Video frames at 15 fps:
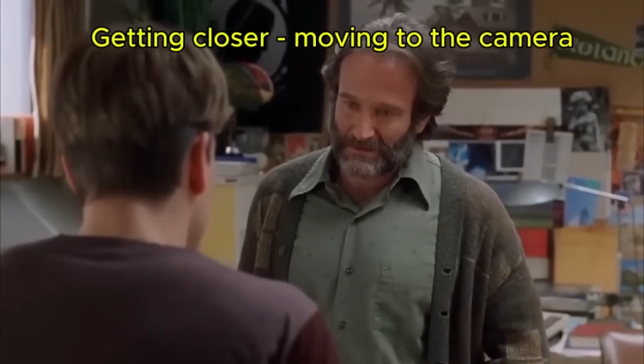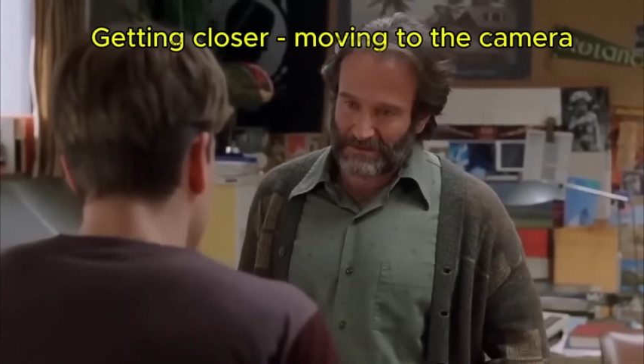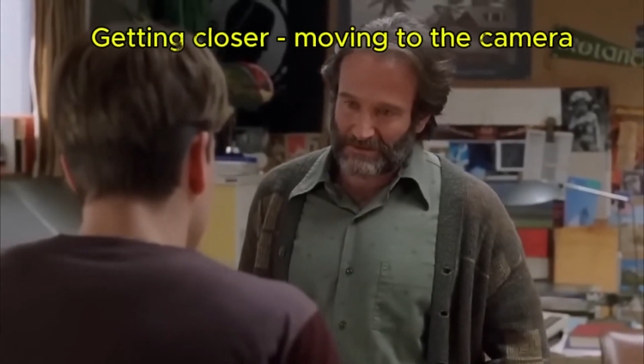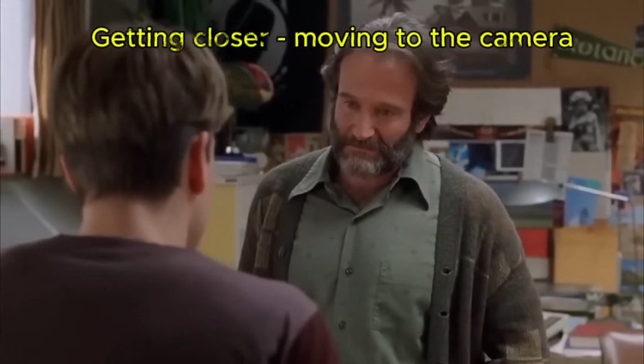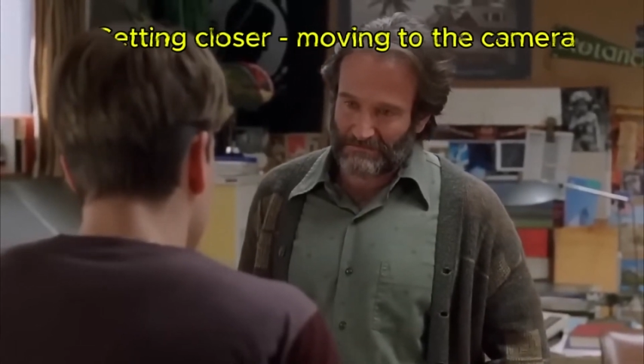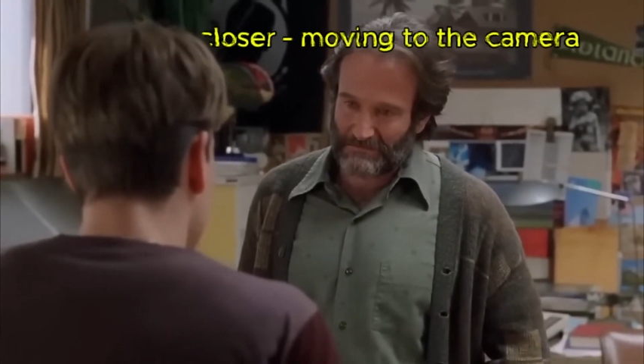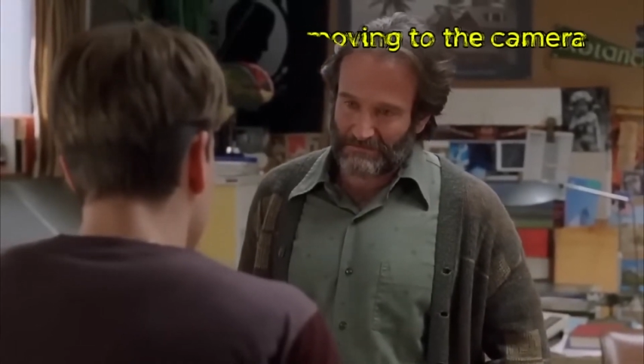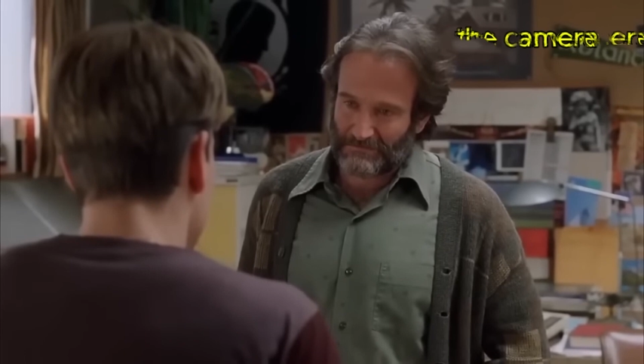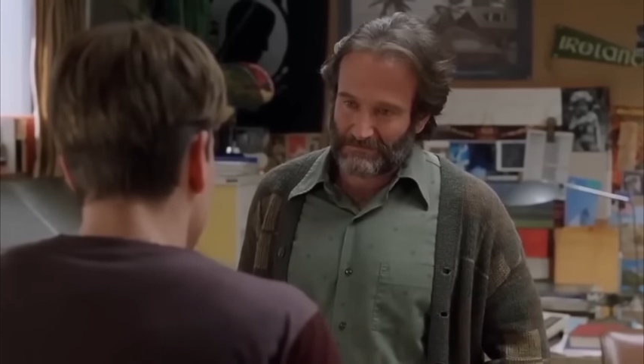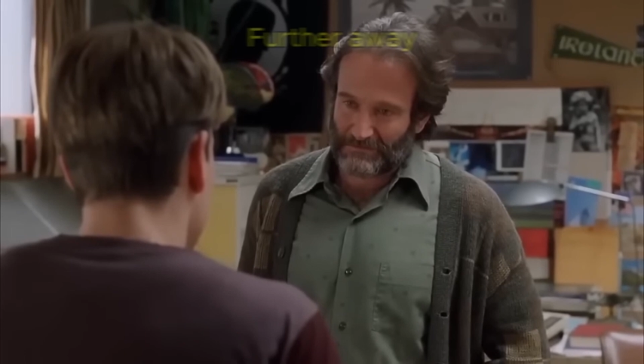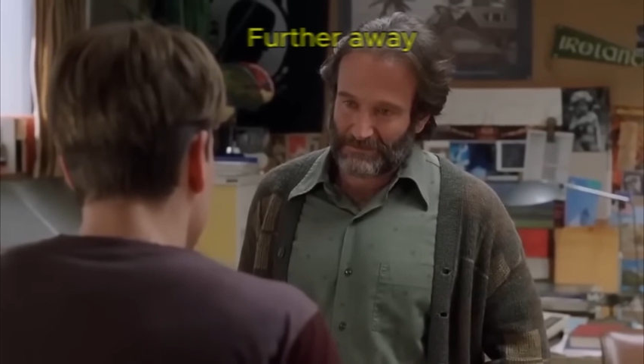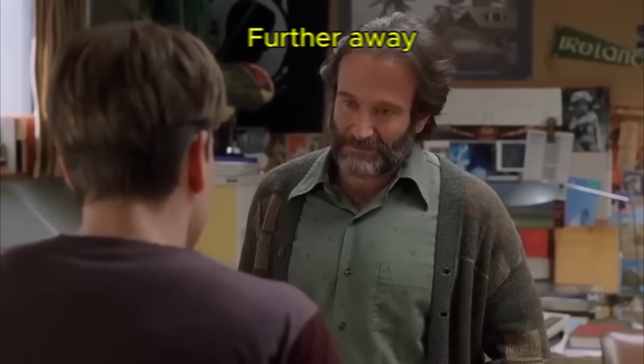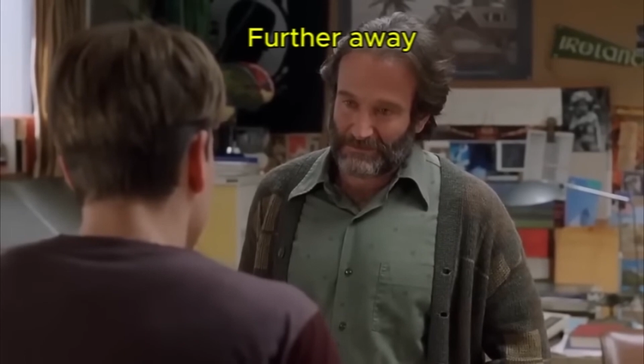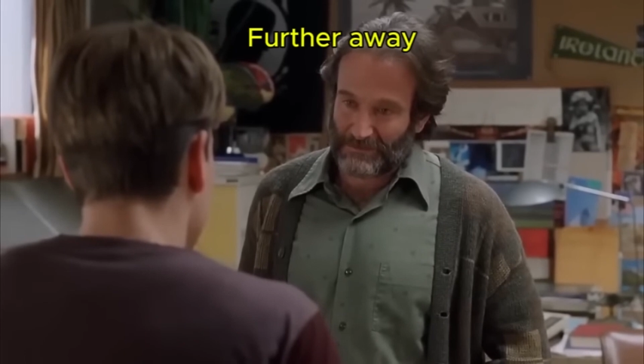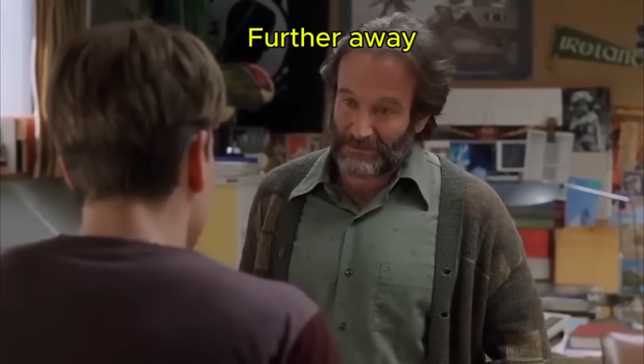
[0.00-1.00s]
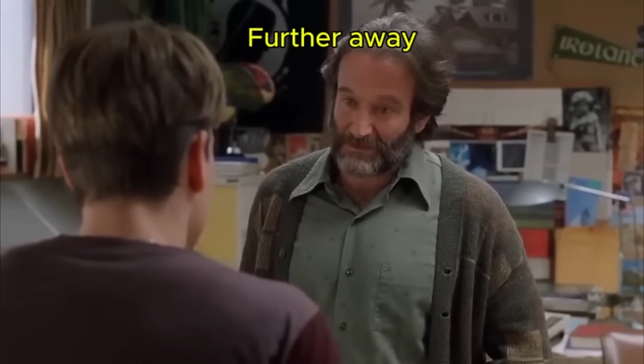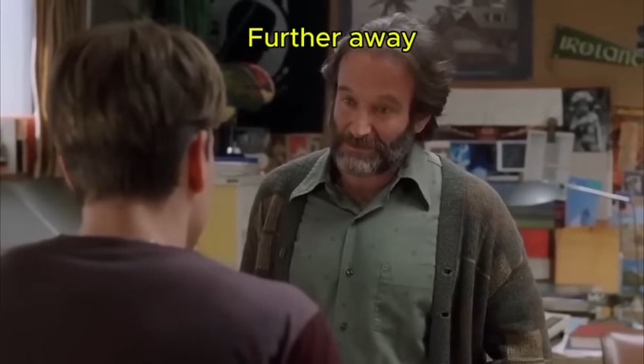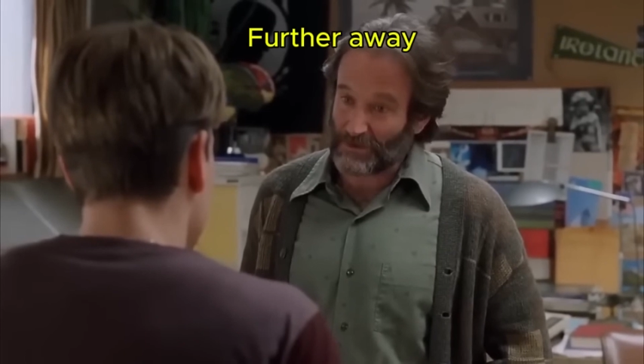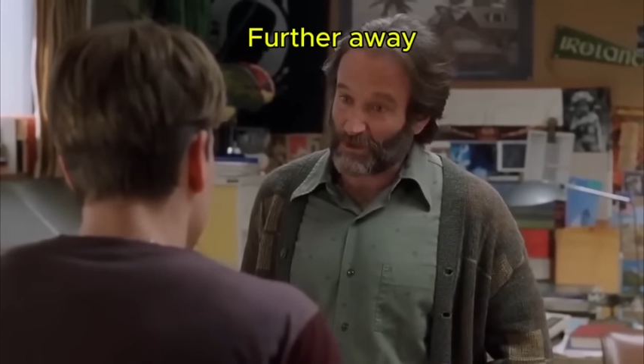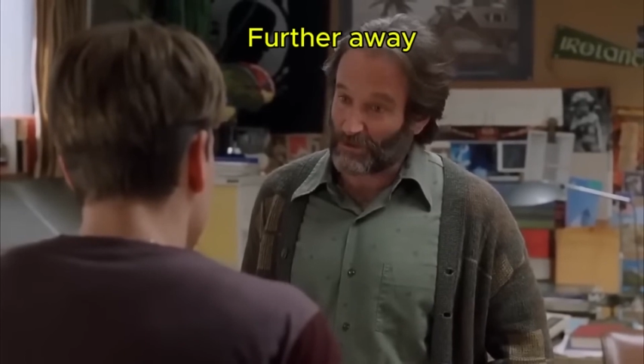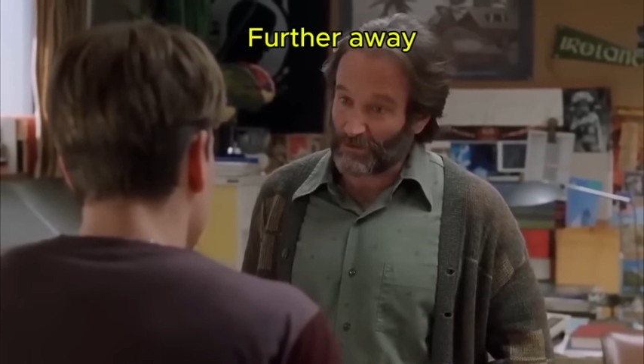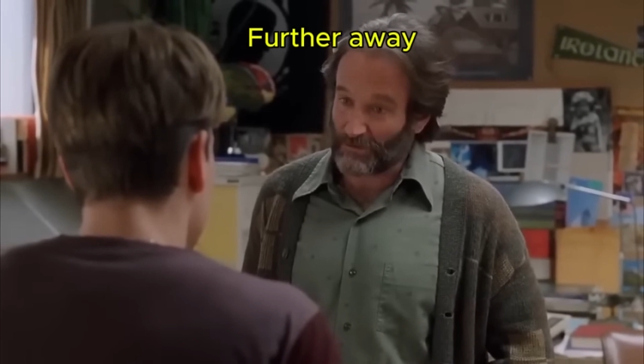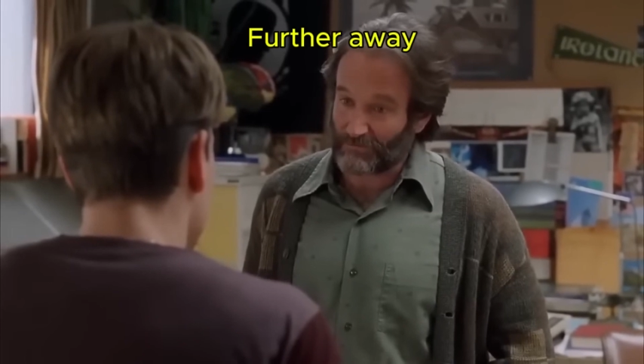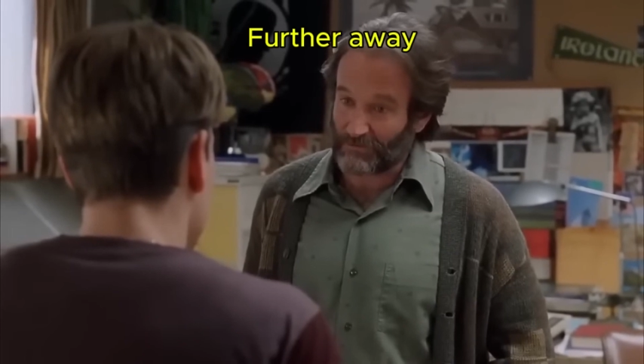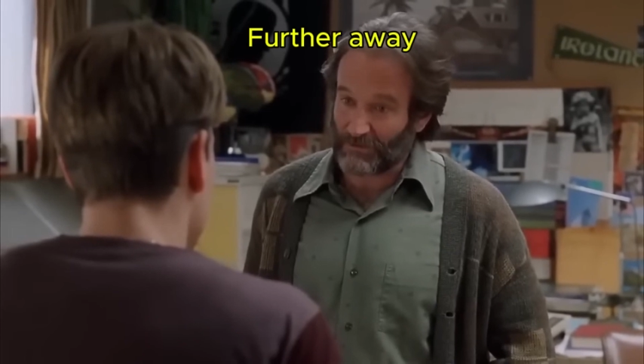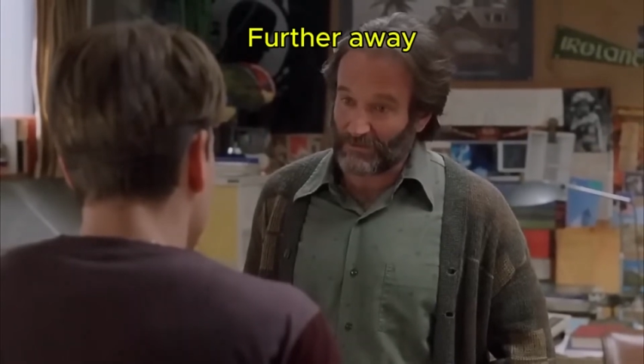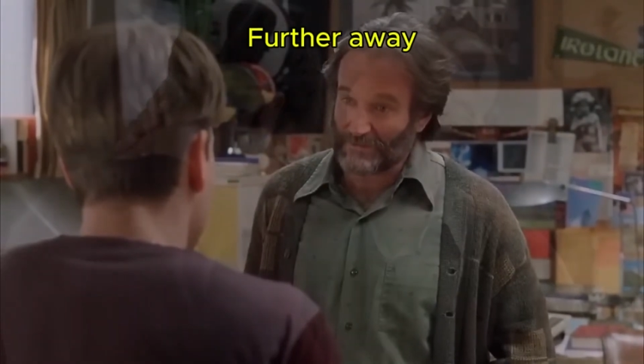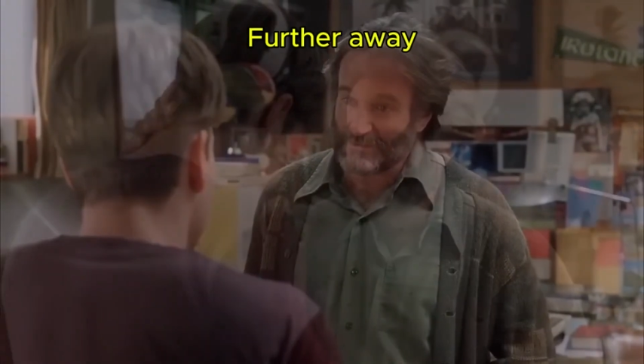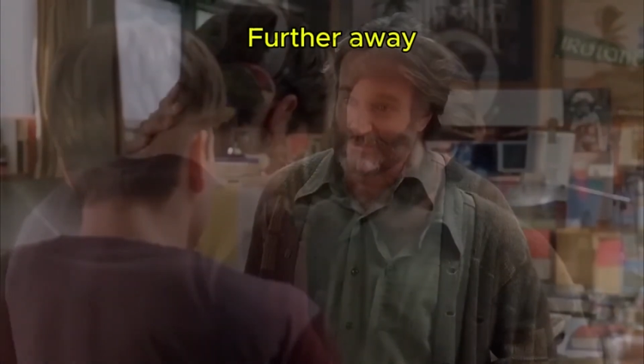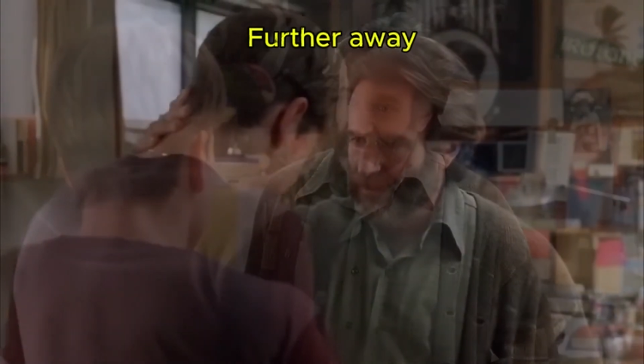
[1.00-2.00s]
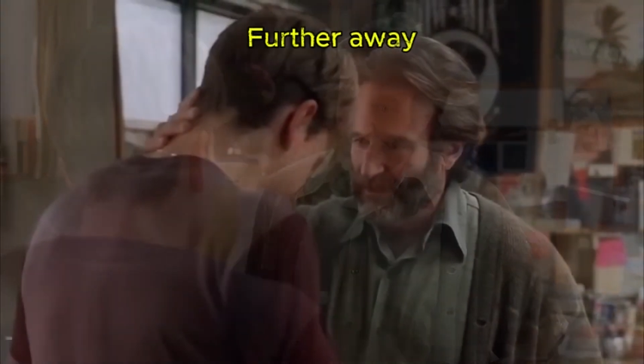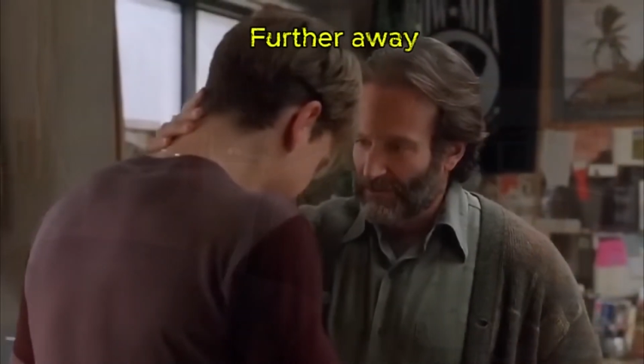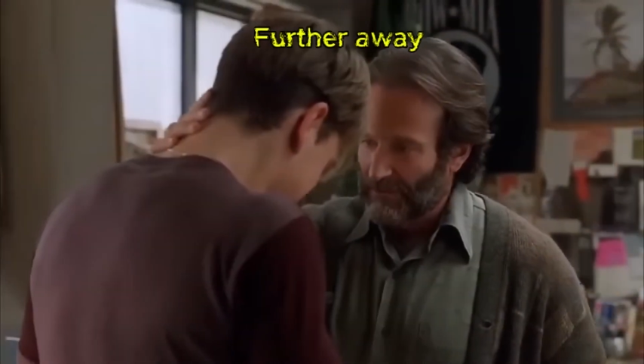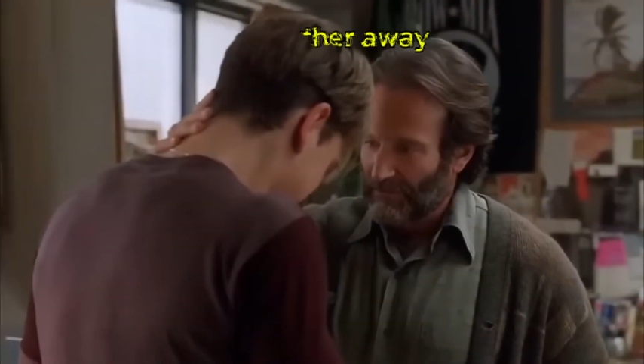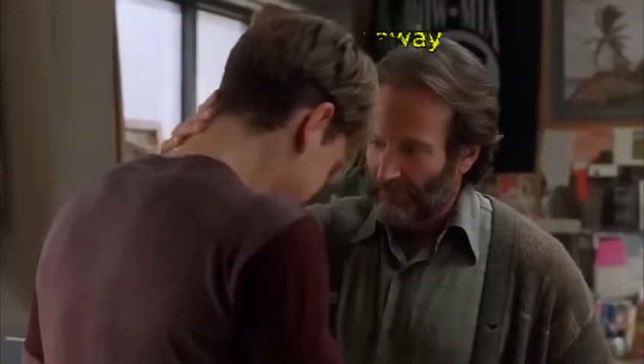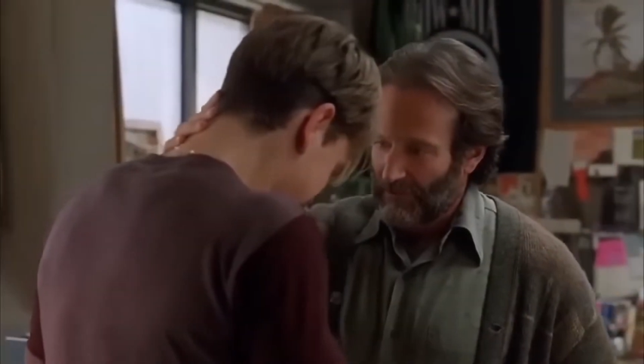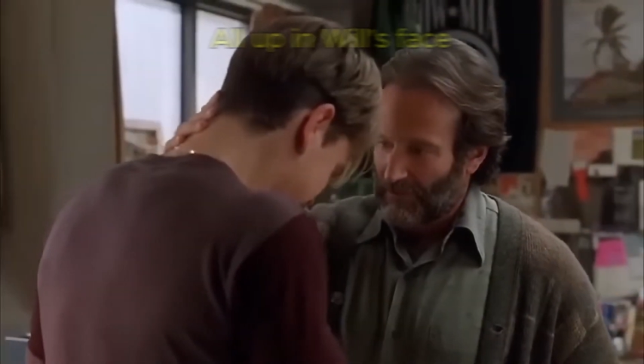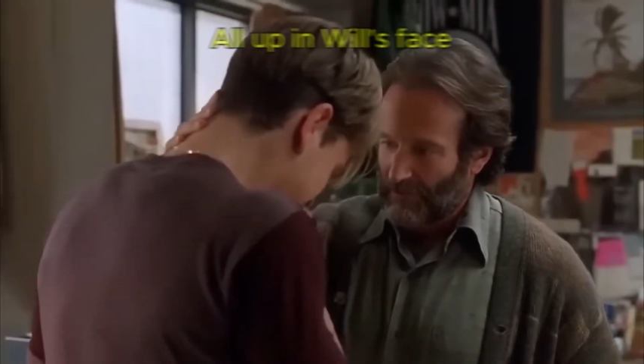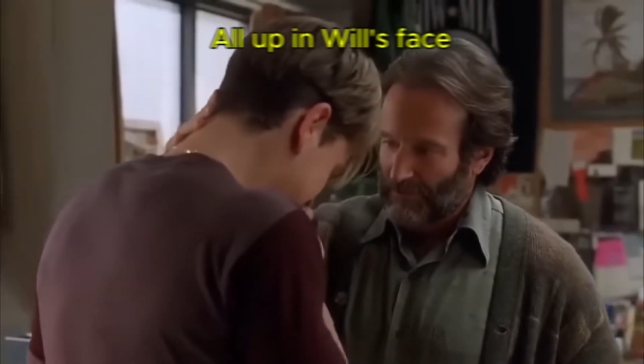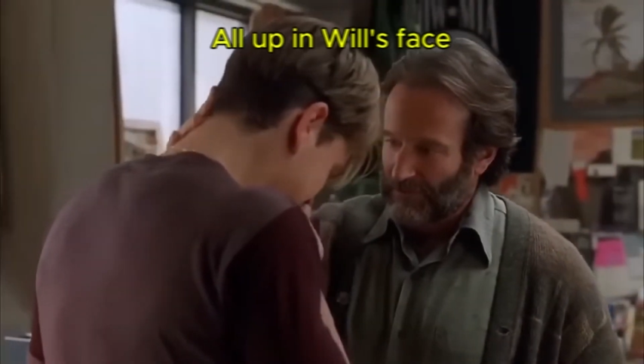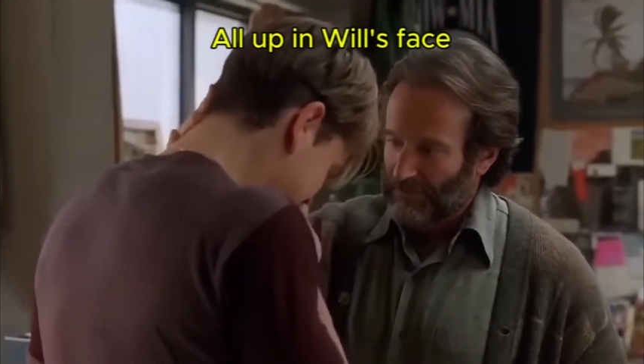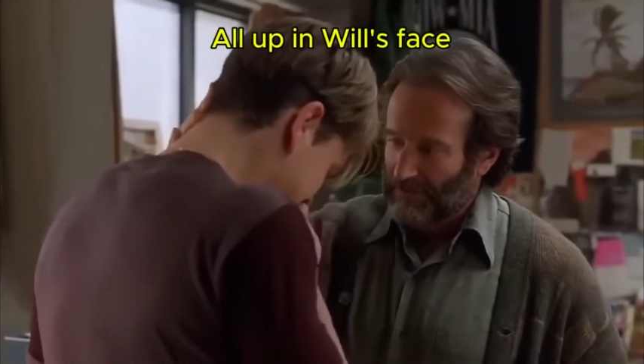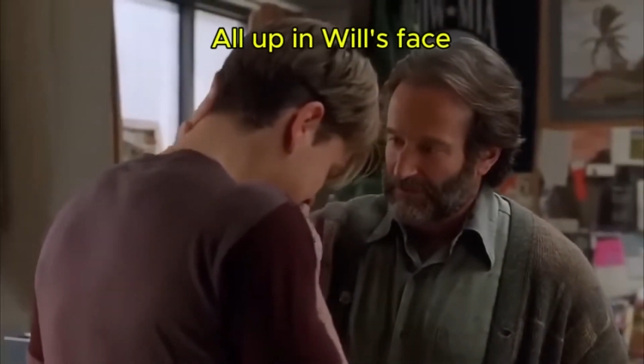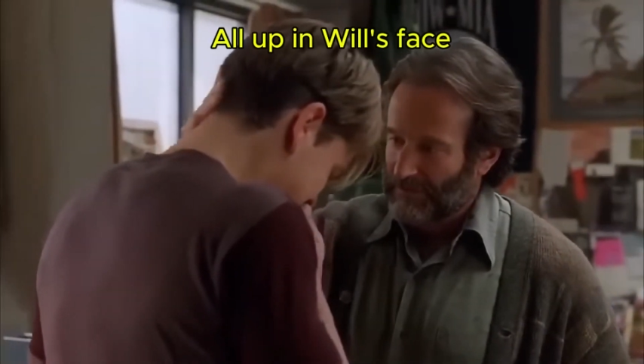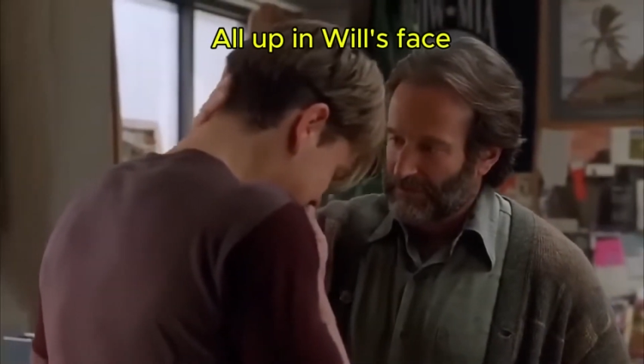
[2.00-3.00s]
and what he's saying goes from more distance to right up in Will's